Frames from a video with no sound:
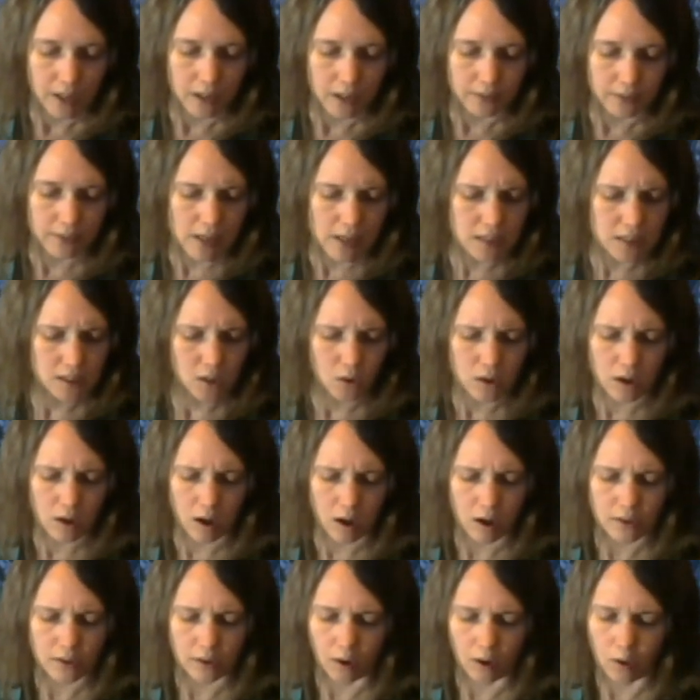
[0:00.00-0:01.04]
They shall
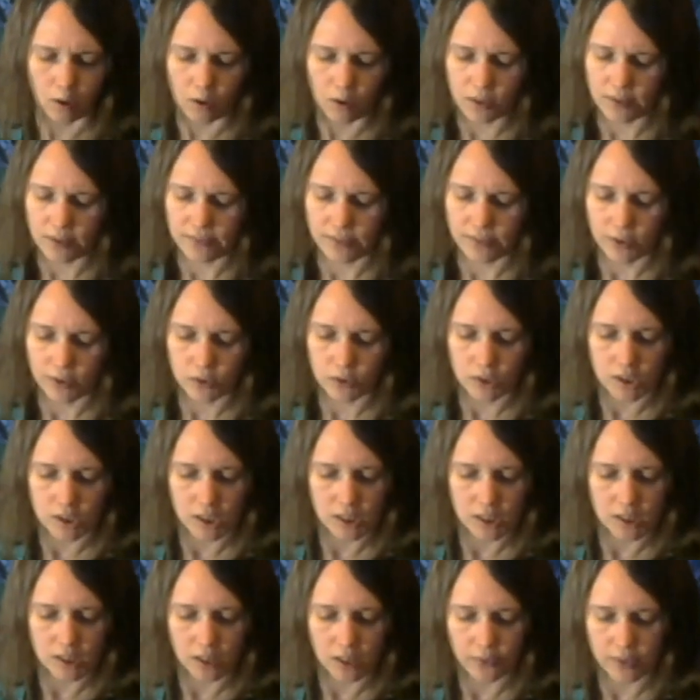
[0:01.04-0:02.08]
guard all the
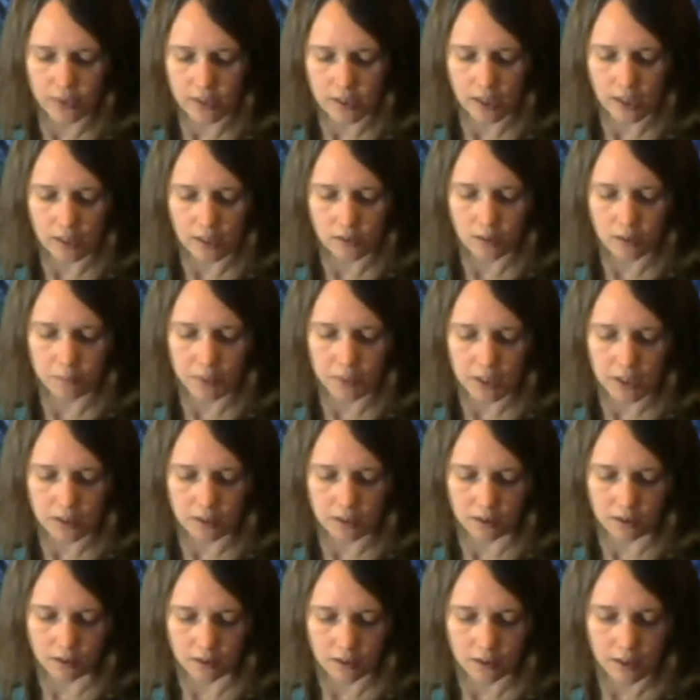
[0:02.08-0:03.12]
furnishings of the tent of
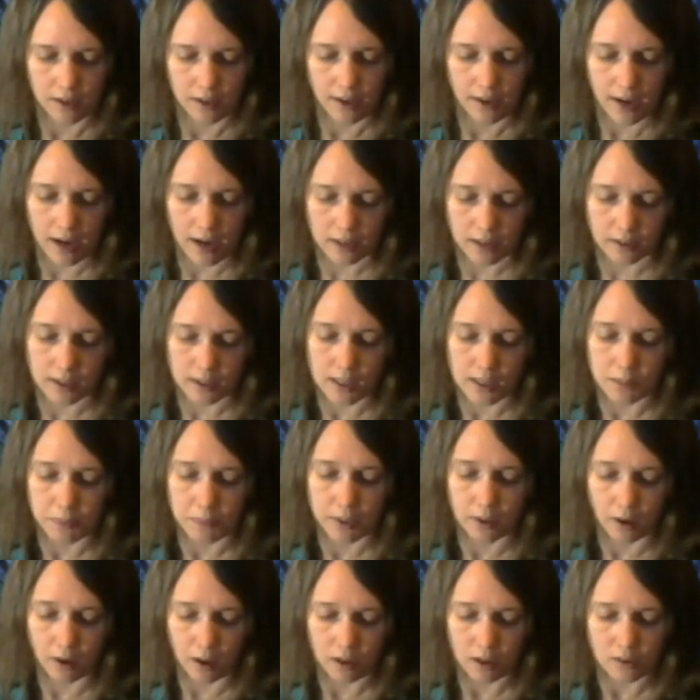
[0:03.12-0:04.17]
meeting, and keep
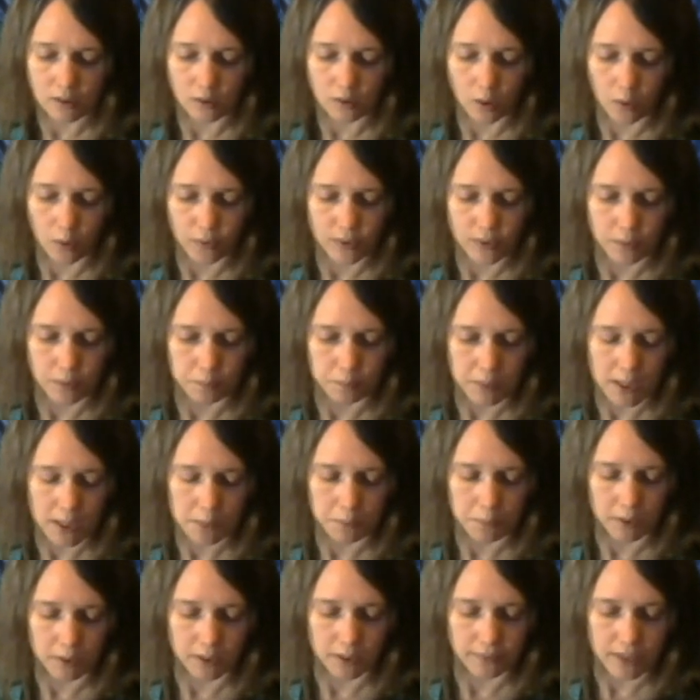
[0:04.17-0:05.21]
God over the
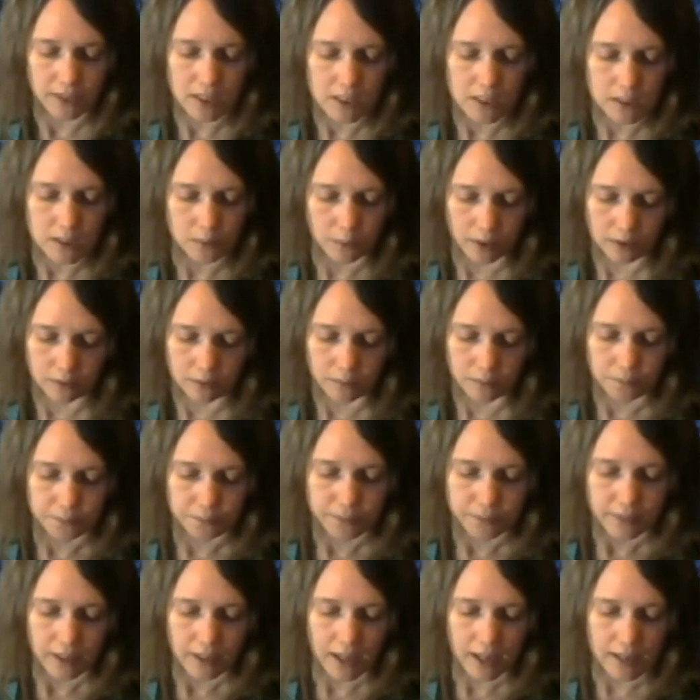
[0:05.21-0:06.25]
people of Israel,
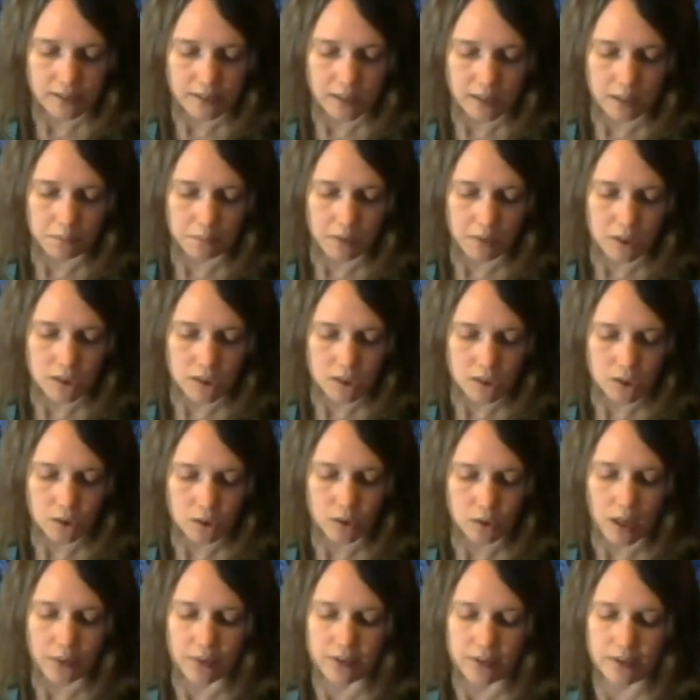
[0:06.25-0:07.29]
as they minister
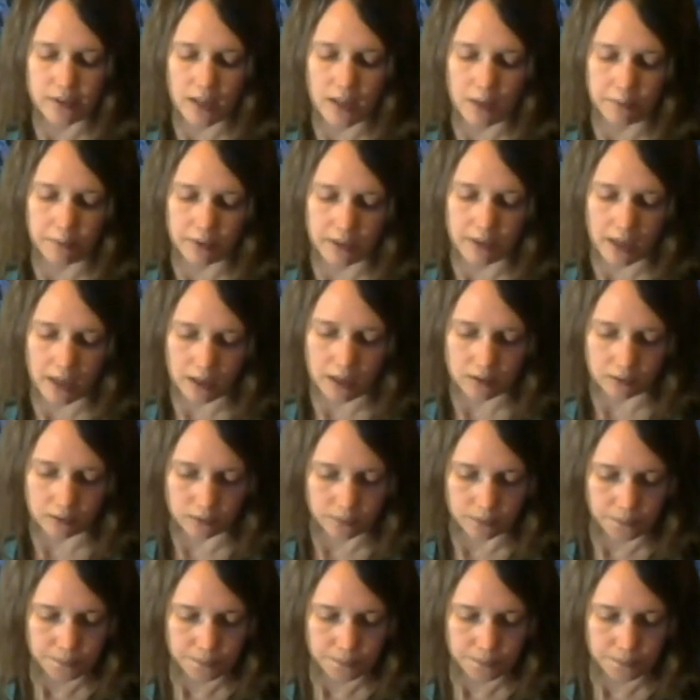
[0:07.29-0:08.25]
at the tabernacle.